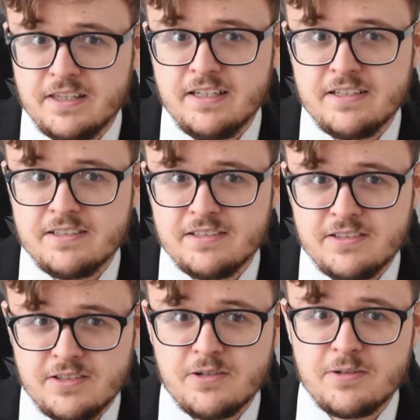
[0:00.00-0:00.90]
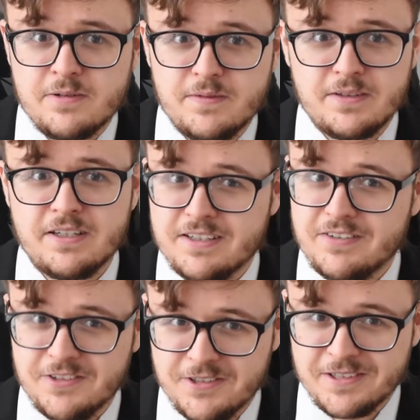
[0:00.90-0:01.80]
the lid. So, if
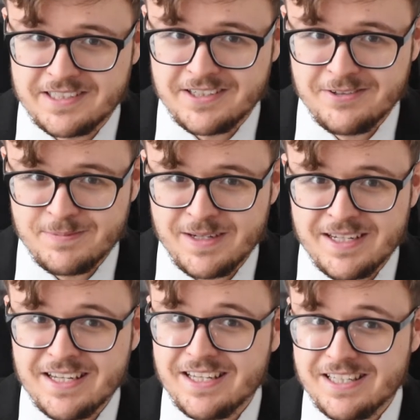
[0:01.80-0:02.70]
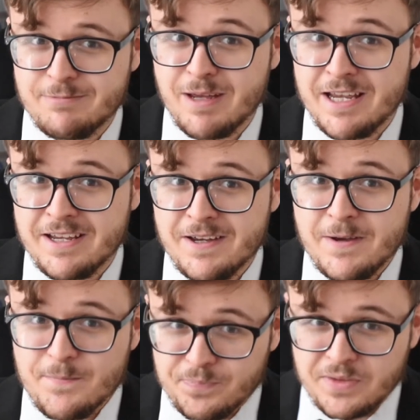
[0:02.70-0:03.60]
you do excuse me, this may
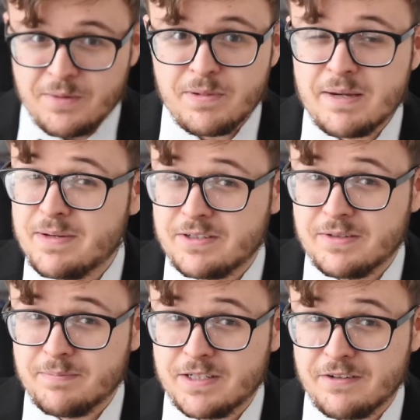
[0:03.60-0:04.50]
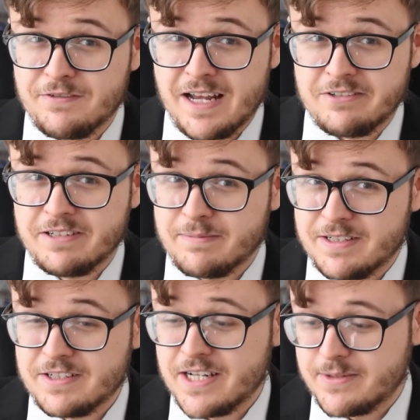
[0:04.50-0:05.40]
be a bit unflattering, a bit
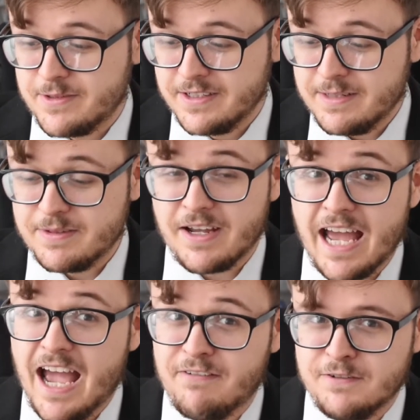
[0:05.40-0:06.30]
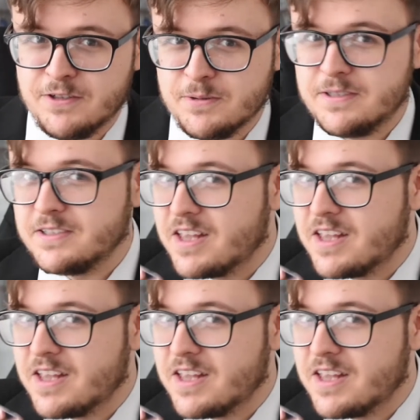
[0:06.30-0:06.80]
ungentlemanly, but I have to do it.